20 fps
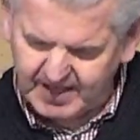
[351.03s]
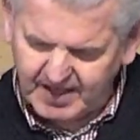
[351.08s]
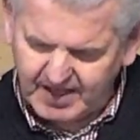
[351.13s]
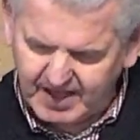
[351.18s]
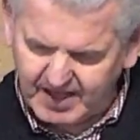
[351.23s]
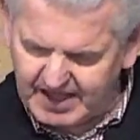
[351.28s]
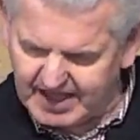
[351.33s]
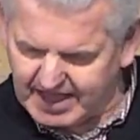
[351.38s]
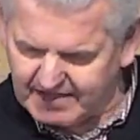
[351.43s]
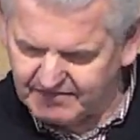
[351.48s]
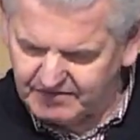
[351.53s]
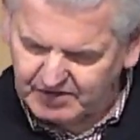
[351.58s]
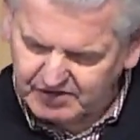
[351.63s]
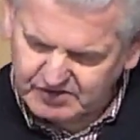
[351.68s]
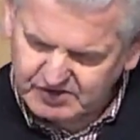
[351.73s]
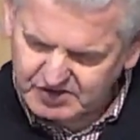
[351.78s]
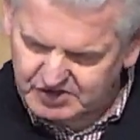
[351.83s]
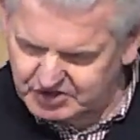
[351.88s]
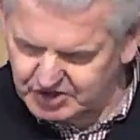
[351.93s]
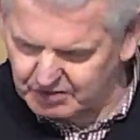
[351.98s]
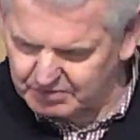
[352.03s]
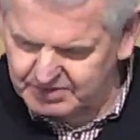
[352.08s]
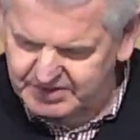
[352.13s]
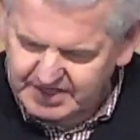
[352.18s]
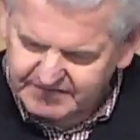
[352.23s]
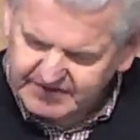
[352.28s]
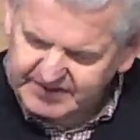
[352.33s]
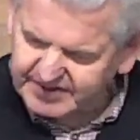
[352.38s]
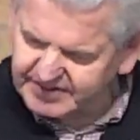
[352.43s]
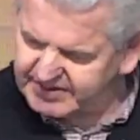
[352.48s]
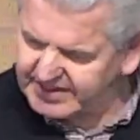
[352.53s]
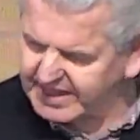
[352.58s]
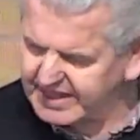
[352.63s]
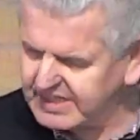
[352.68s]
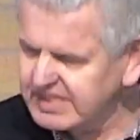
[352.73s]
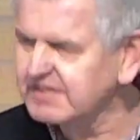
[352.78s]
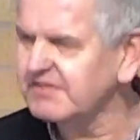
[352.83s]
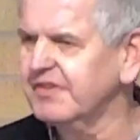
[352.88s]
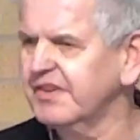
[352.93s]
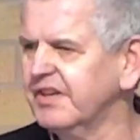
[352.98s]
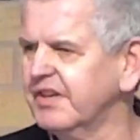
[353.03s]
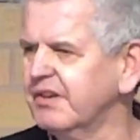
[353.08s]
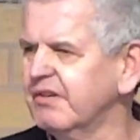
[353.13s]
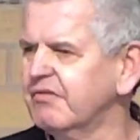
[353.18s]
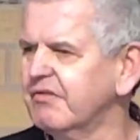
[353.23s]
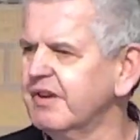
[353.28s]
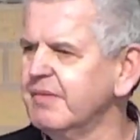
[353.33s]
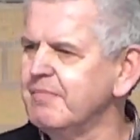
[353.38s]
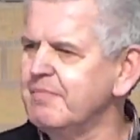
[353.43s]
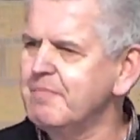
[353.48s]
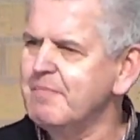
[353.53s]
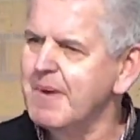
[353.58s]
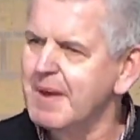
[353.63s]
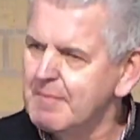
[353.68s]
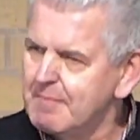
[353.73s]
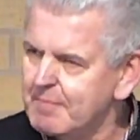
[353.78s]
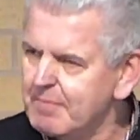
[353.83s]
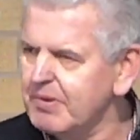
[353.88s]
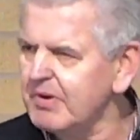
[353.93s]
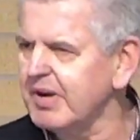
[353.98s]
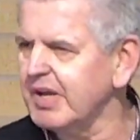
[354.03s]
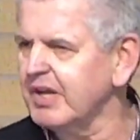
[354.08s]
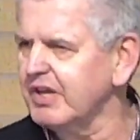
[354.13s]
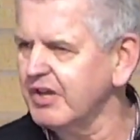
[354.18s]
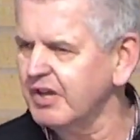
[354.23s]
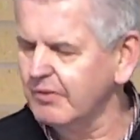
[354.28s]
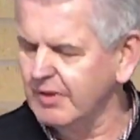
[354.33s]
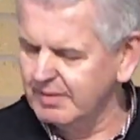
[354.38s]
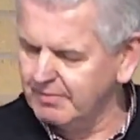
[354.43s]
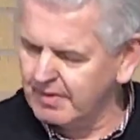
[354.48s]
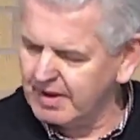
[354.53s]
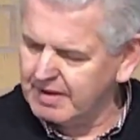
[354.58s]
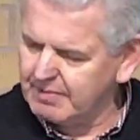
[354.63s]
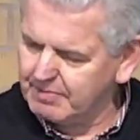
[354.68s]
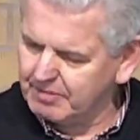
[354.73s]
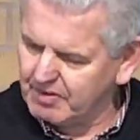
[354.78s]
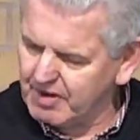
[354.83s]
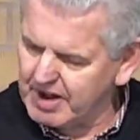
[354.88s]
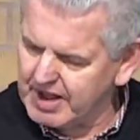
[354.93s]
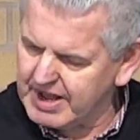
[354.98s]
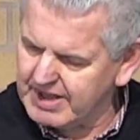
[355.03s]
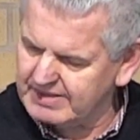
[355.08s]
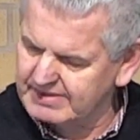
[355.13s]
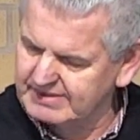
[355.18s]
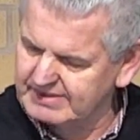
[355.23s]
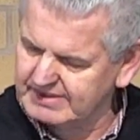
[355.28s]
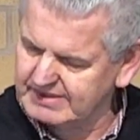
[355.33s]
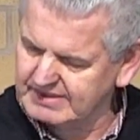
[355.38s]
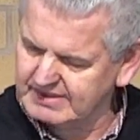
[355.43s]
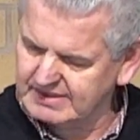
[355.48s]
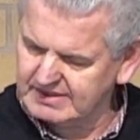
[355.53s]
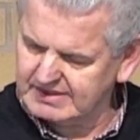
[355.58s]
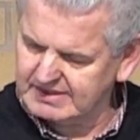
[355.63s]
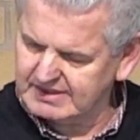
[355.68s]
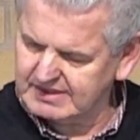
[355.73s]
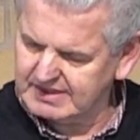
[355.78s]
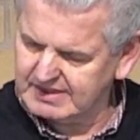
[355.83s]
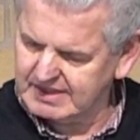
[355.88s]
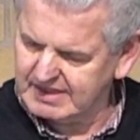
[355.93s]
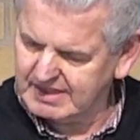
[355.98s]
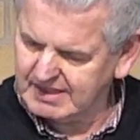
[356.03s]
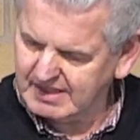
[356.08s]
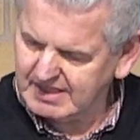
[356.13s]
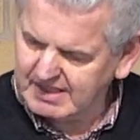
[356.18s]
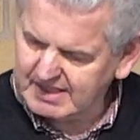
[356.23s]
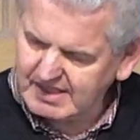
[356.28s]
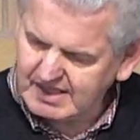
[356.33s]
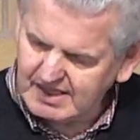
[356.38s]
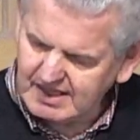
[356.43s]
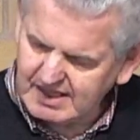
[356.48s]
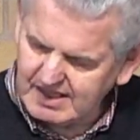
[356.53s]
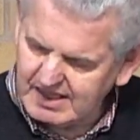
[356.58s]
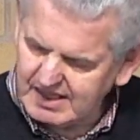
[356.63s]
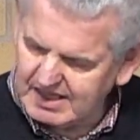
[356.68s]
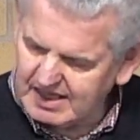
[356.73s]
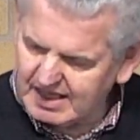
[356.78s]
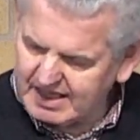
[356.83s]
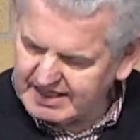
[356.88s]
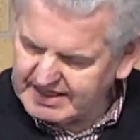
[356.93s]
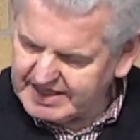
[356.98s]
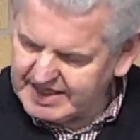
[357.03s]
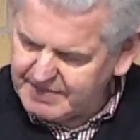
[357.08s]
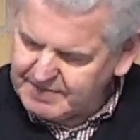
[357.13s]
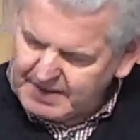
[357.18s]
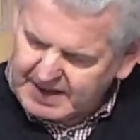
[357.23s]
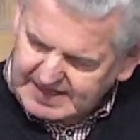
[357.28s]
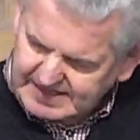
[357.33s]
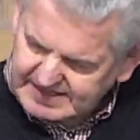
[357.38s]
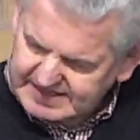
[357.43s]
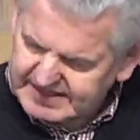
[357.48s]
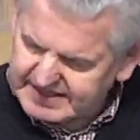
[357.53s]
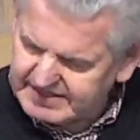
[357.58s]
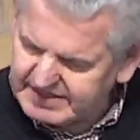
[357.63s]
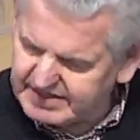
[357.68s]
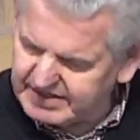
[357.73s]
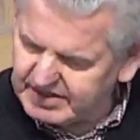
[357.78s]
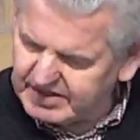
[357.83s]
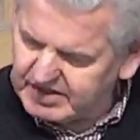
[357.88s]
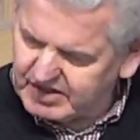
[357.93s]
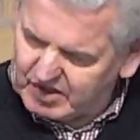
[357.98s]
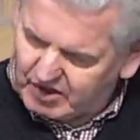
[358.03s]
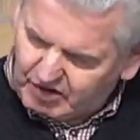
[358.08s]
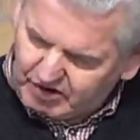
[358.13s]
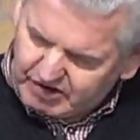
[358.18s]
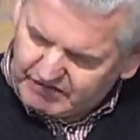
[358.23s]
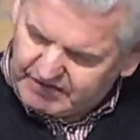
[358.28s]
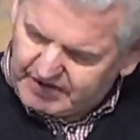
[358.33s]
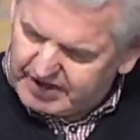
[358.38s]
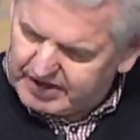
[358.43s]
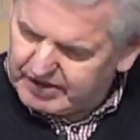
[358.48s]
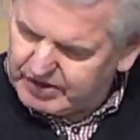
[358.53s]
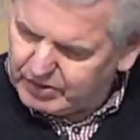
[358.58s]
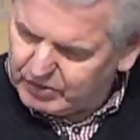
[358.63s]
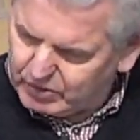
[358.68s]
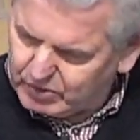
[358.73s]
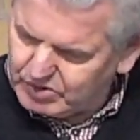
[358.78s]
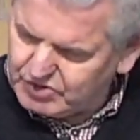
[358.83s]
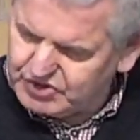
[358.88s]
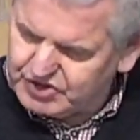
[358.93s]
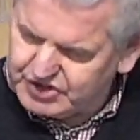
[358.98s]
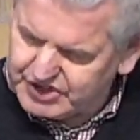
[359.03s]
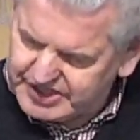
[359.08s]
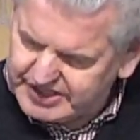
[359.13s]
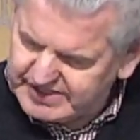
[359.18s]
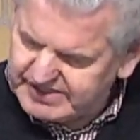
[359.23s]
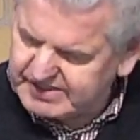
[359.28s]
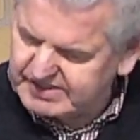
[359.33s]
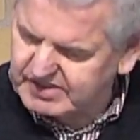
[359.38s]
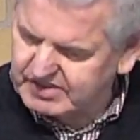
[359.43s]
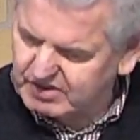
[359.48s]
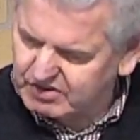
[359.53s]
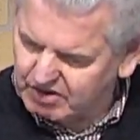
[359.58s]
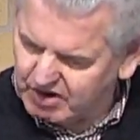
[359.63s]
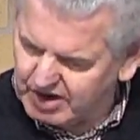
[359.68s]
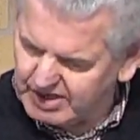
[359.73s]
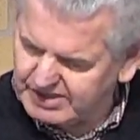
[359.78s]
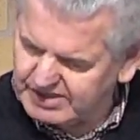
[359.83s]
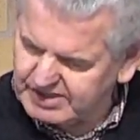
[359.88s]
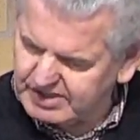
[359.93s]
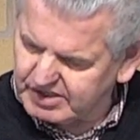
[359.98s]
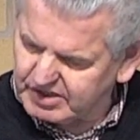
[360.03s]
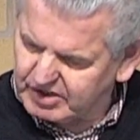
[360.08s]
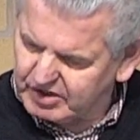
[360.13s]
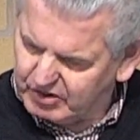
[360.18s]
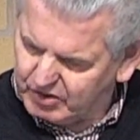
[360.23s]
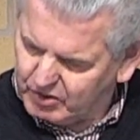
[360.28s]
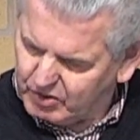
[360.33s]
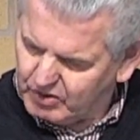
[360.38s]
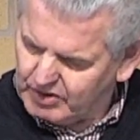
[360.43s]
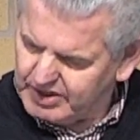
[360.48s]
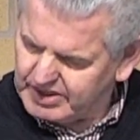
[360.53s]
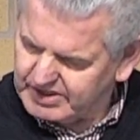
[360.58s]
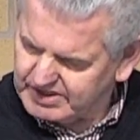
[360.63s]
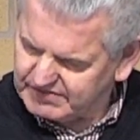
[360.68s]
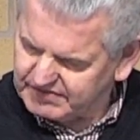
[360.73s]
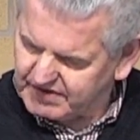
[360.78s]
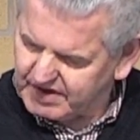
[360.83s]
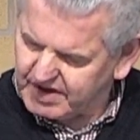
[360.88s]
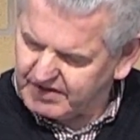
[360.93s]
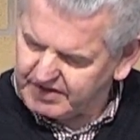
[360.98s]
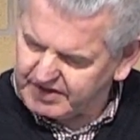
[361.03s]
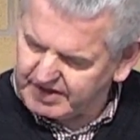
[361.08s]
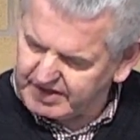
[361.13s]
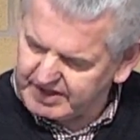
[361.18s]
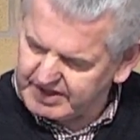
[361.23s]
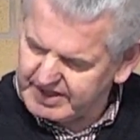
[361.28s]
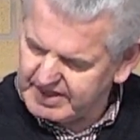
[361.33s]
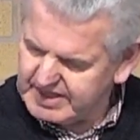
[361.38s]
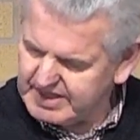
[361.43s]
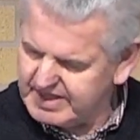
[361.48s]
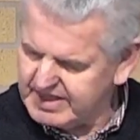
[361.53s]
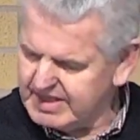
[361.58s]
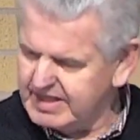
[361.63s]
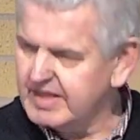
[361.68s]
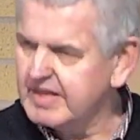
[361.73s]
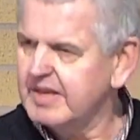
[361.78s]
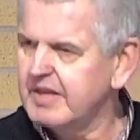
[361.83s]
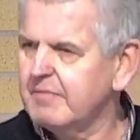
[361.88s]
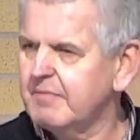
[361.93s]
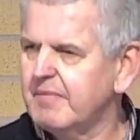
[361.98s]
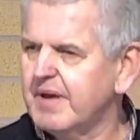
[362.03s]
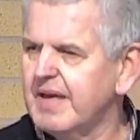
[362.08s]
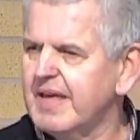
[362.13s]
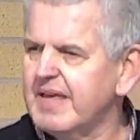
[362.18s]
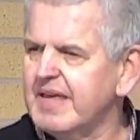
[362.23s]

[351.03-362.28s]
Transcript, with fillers: I have not stopped giving thanks for you, remembering you in my prayers. I keep asking that the God of our Lord Jesus Christ, the glorious Father, may